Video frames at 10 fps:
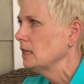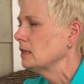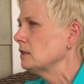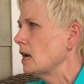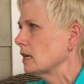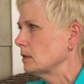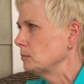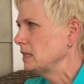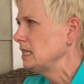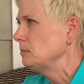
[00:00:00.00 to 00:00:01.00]
They're not
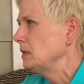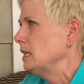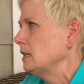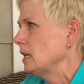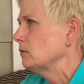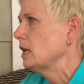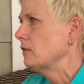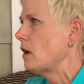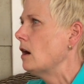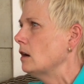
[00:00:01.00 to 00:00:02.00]
complete, meaning they don't have
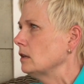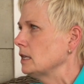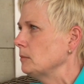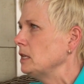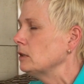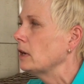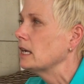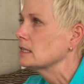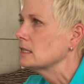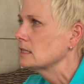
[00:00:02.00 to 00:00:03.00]
all the amino
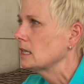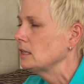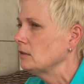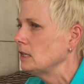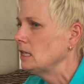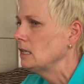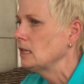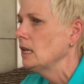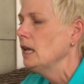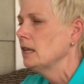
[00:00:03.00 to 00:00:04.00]
acids that you need.
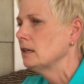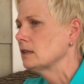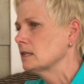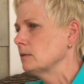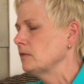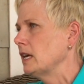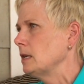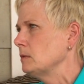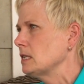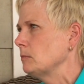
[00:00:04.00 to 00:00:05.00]
There are some
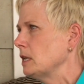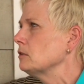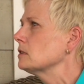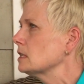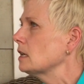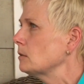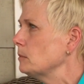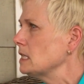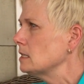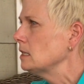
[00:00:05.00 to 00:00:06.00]
vitamins and minerals that are
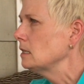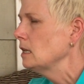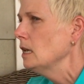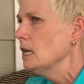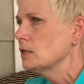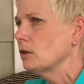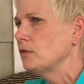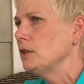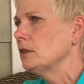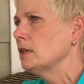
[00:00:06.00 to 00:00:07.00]
missing. So if
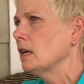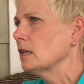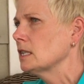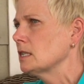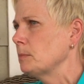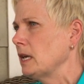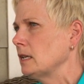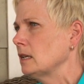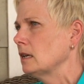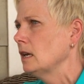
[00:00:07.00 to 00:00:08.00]
you're not going to
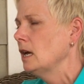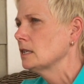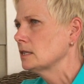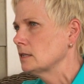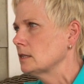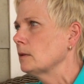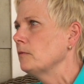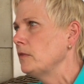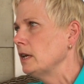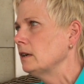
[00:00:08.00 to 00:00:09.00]
spend some
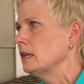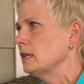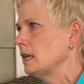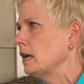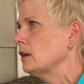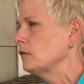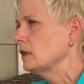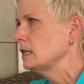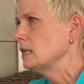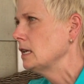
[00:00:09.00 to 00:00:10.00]
very careful
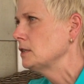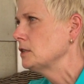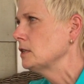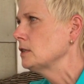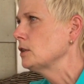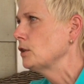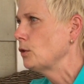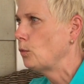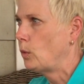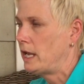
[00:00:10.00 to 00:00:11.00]
attention to the
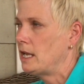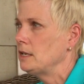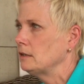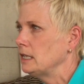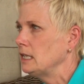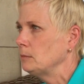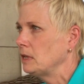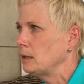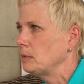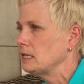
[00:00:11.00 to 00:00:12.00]
way you're eating
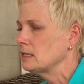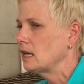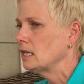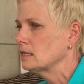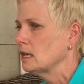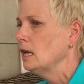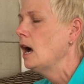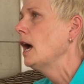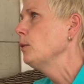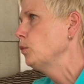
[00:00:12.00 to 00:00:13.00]
plant-based diets,
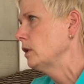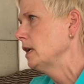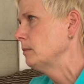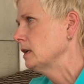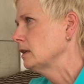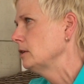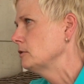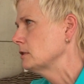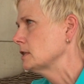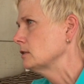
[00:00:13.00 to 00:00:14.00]
I worry about the
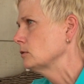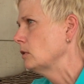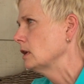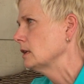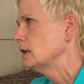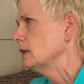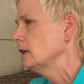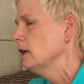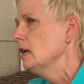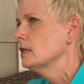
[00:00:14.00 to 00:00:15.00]
nutritional quality.
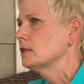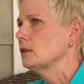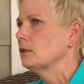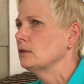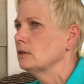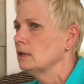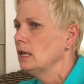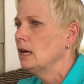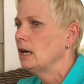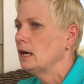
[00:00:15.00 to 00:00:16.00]
So
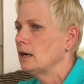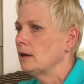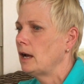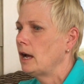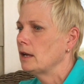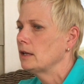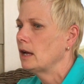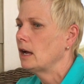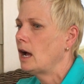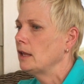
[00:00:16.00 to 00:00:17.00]

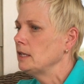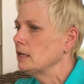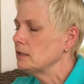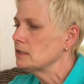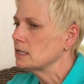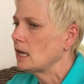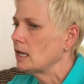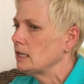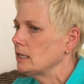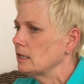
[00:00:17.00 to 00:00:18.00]
on the other
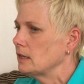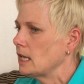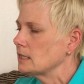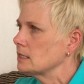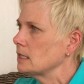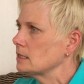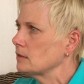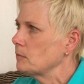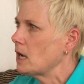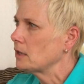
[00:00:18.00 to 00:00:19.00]
side, that sense
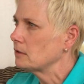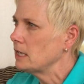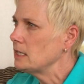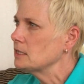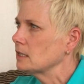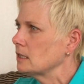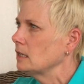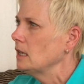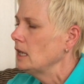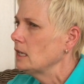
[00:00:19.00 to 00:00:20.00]
of moderation
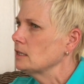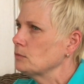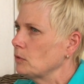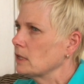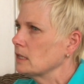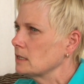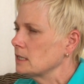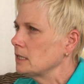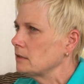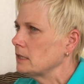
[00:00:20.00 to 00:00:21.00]
is worth
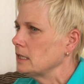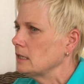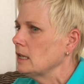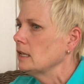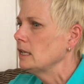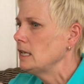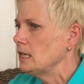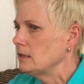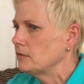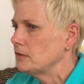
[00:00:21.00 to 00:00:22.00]
considering.
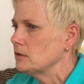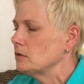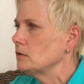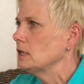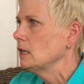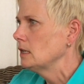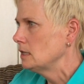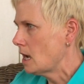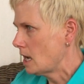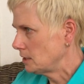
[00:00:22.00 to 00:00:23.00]
Eat food,
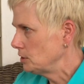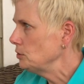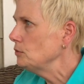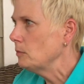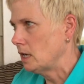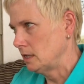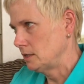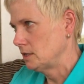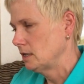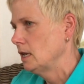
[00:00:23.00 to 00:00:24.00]
not too
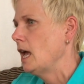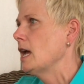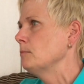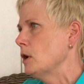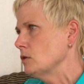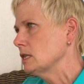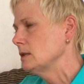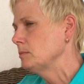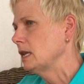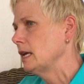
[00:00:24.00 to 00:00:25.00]
much, and mostly
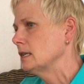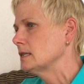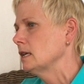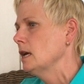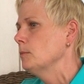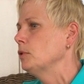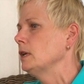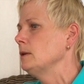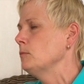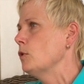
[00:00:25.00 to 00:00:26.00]
plants.
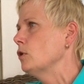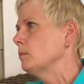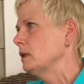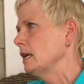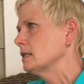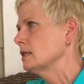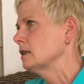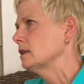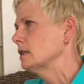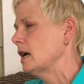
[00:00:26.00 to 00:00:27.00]
Putting more plants in
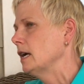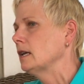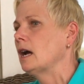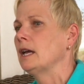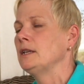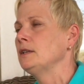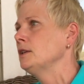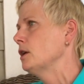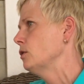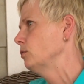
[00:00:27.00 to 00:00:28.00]
our diet, I
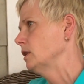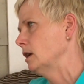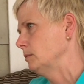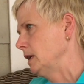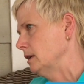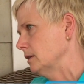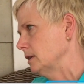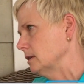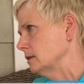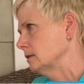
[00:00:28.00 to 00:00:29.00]
know we'll all be healthier.